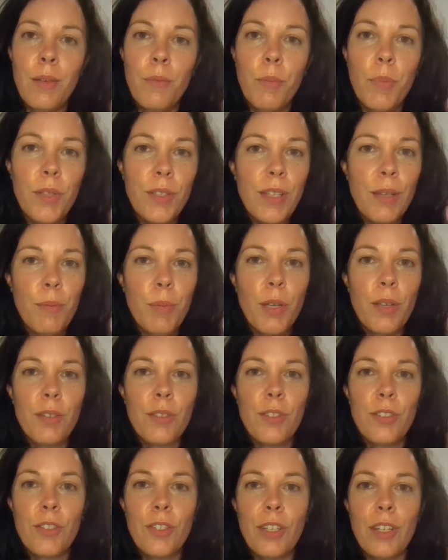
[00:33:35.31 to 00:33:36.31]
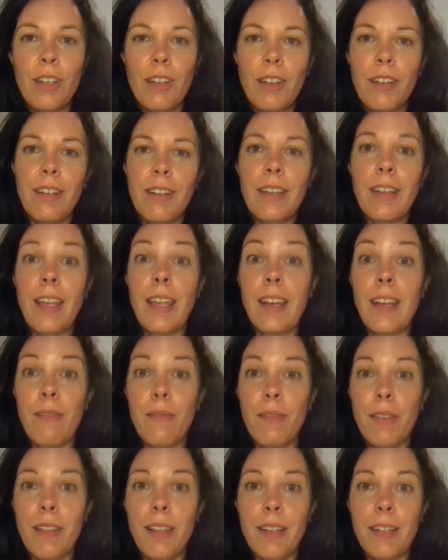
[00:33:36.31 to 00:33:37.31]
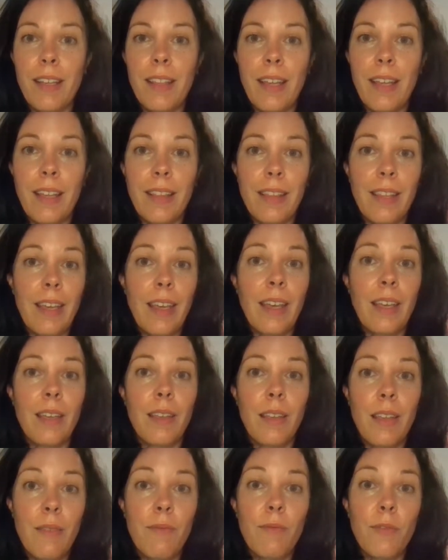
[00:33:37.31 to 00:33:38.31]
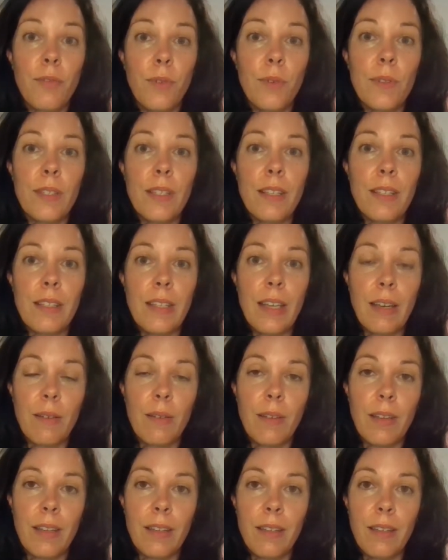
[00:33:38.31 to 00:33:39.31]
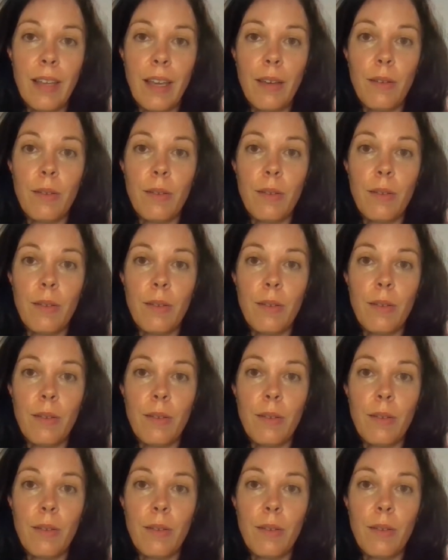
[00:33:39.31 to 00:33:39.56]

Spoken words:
body posture and everything like that influences our